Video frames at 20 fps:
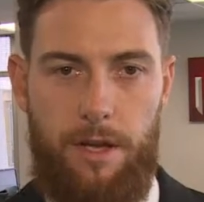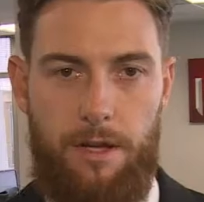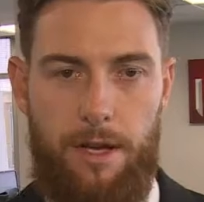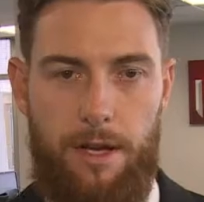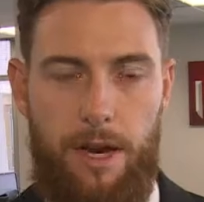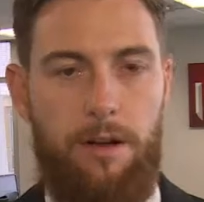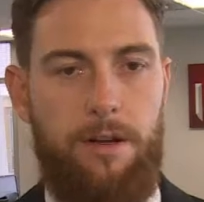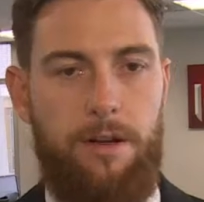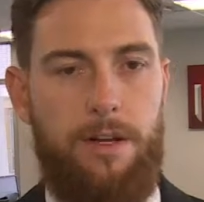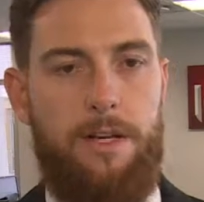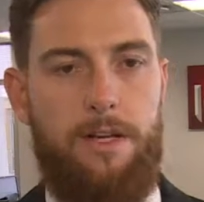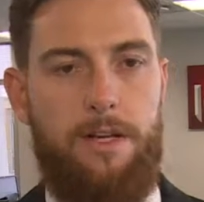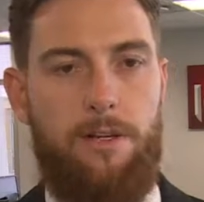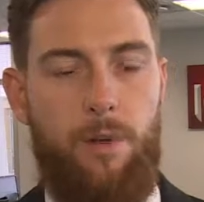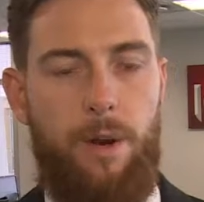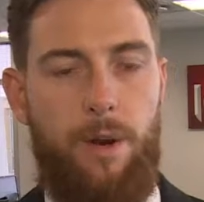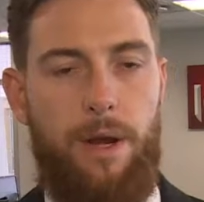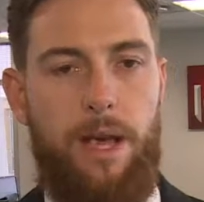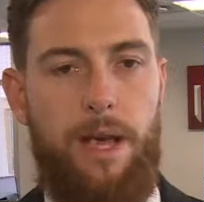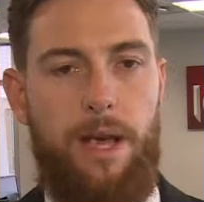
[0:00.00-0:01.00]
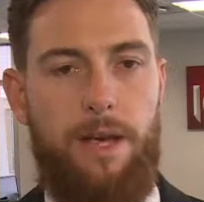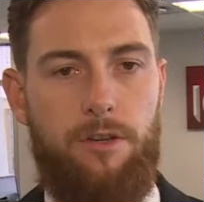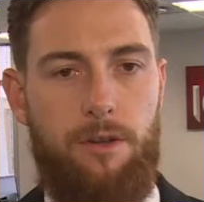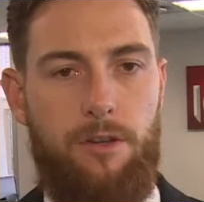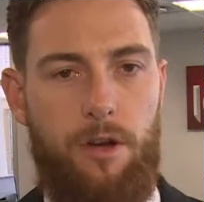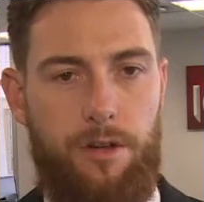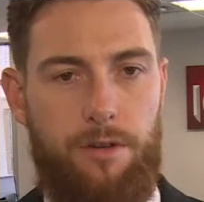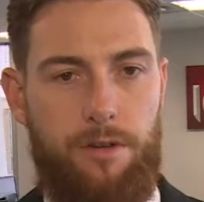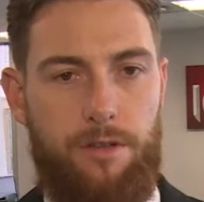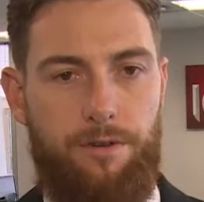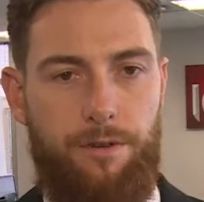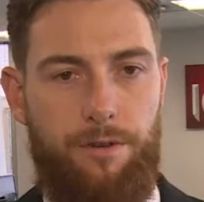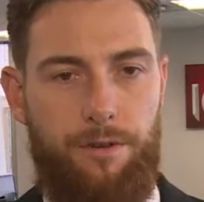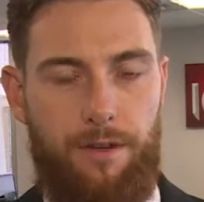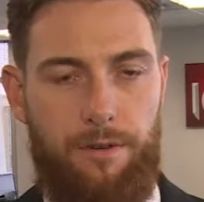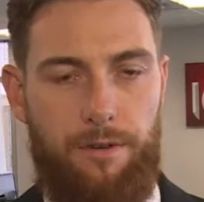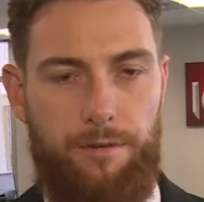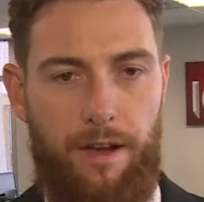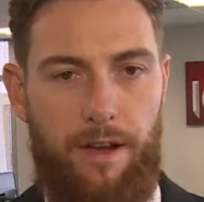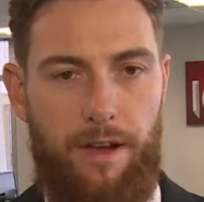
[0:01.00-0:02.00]
currently at
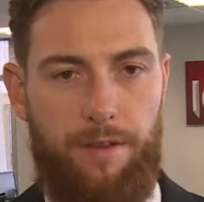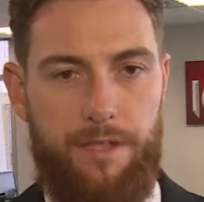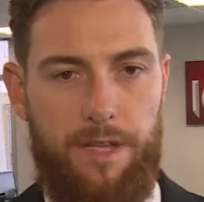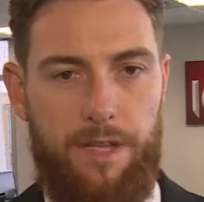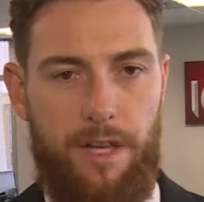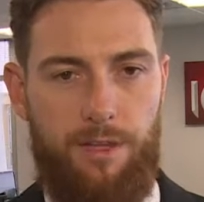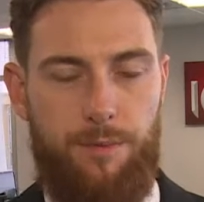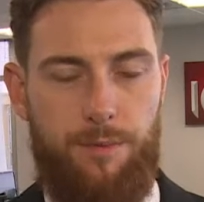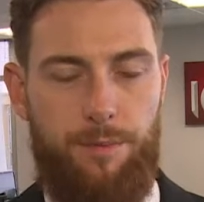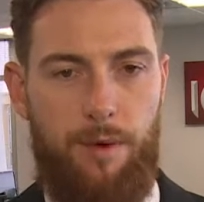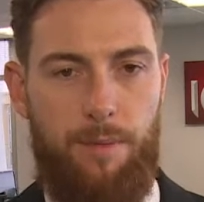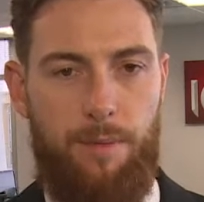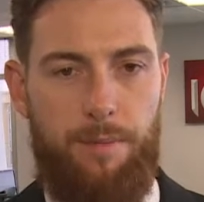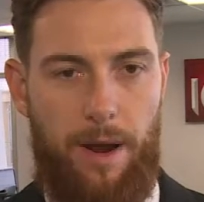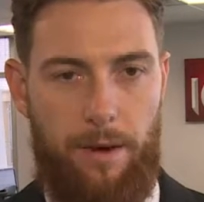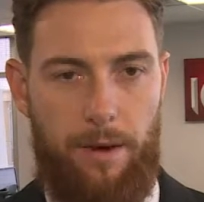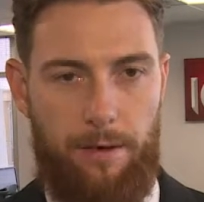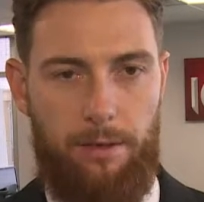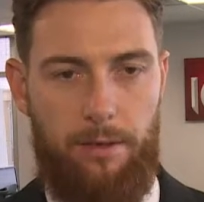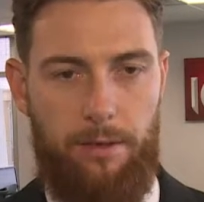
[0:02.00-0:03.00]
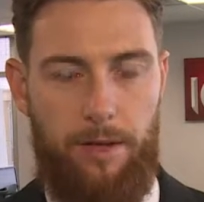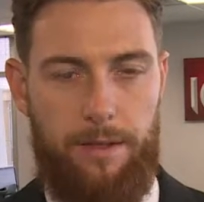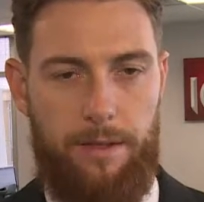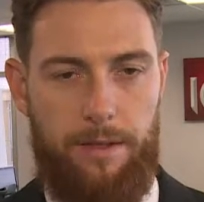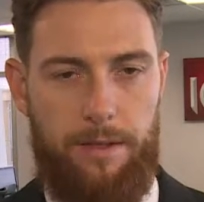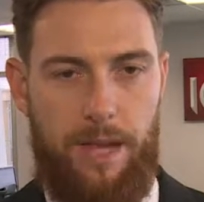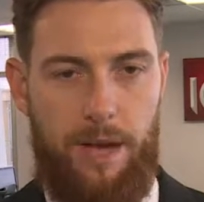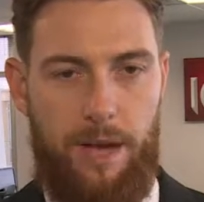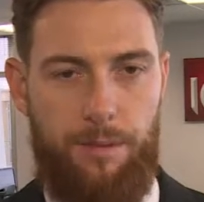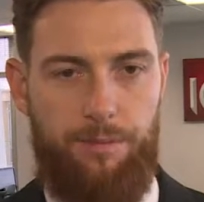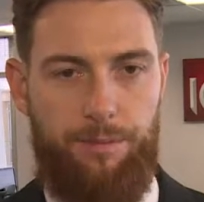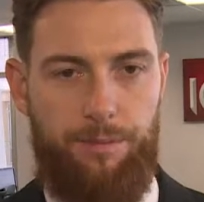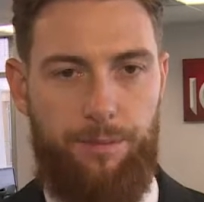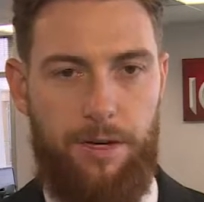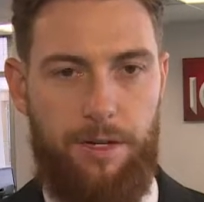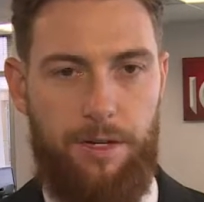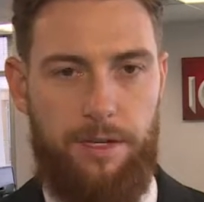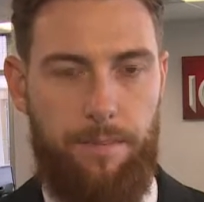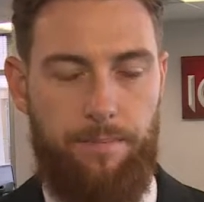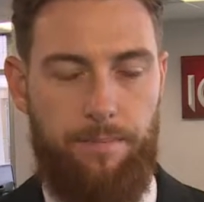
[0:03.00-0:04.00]
$28.55 per barrel at the time of
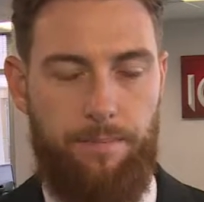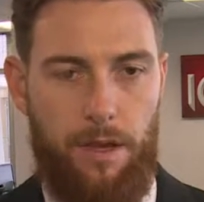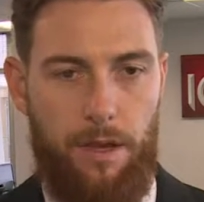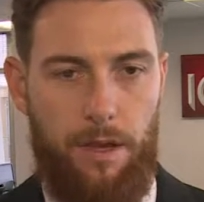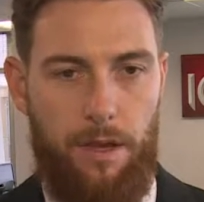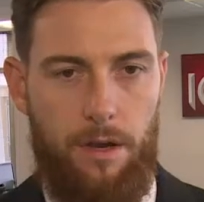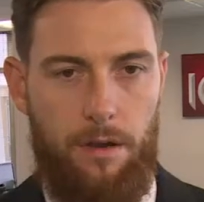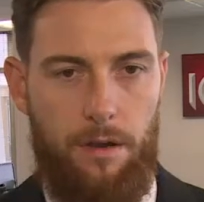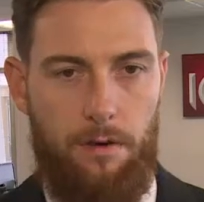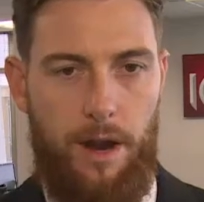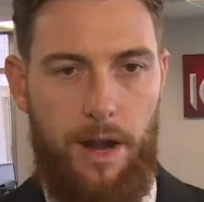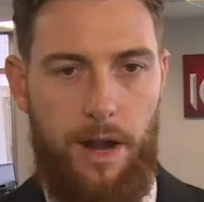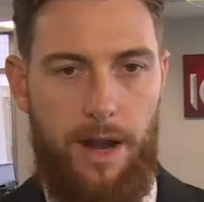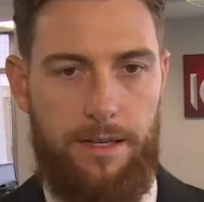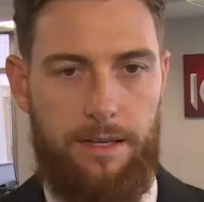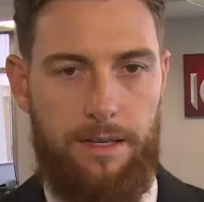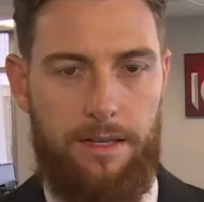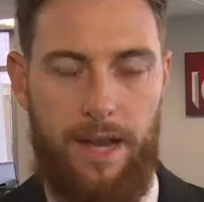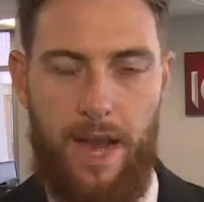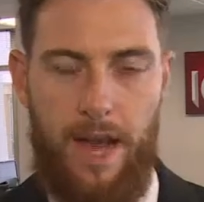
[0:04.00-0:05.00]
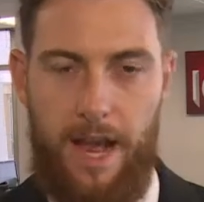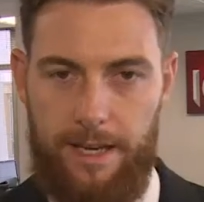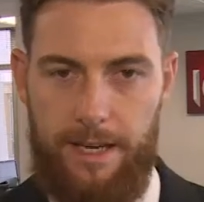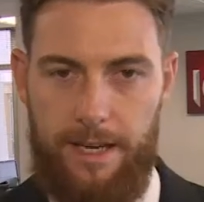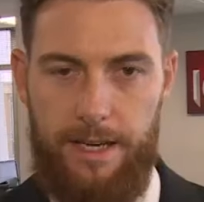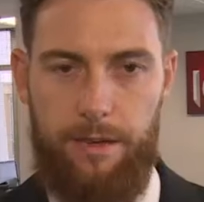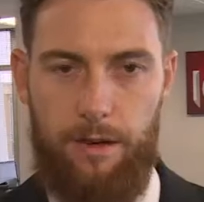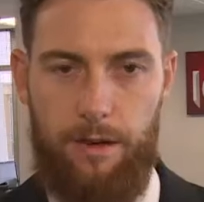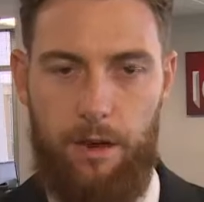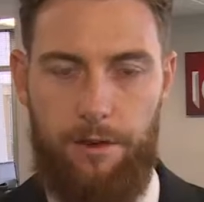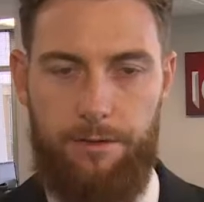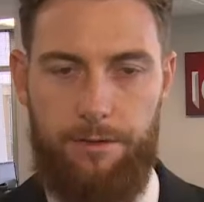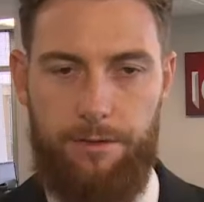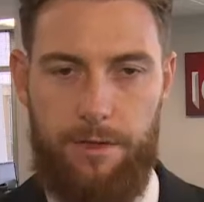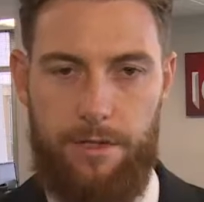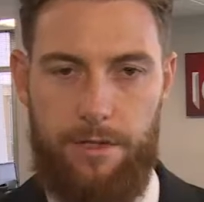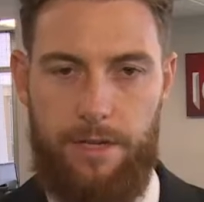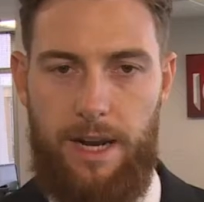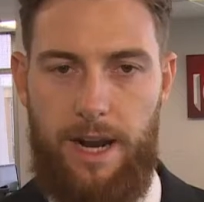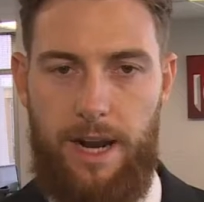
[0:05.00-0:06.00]
print, rallying slightly
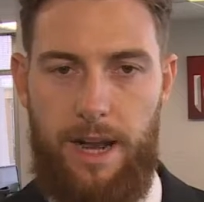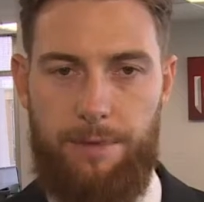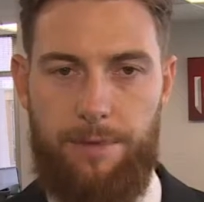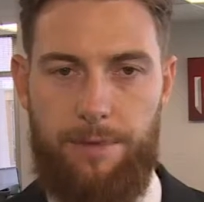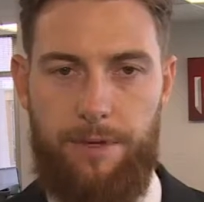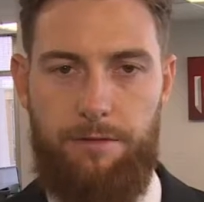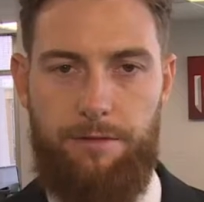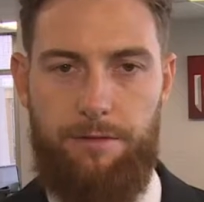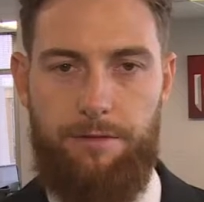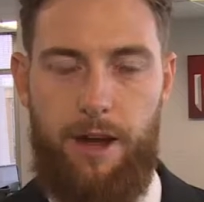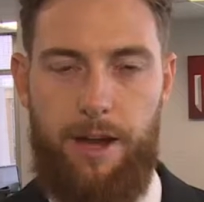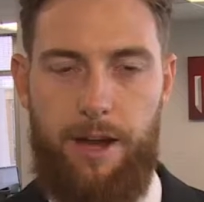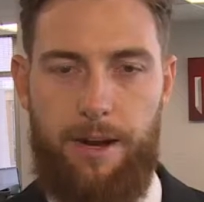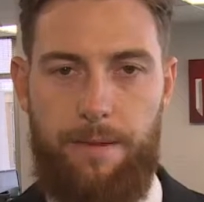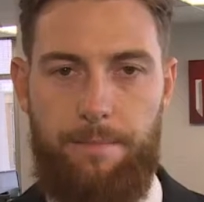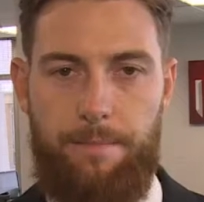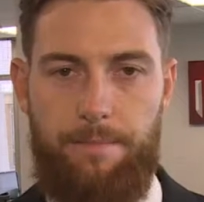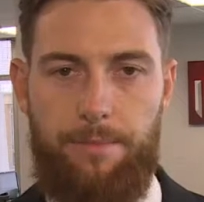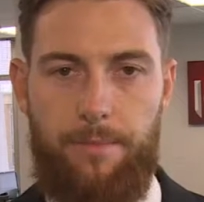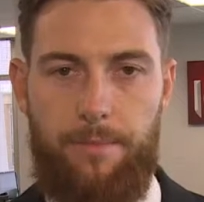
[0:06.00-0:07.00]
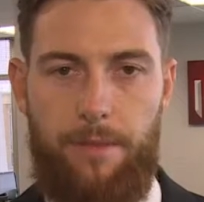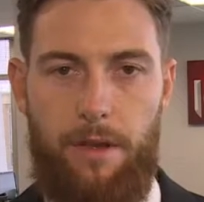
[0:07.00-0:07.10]
after its collapse on Friday.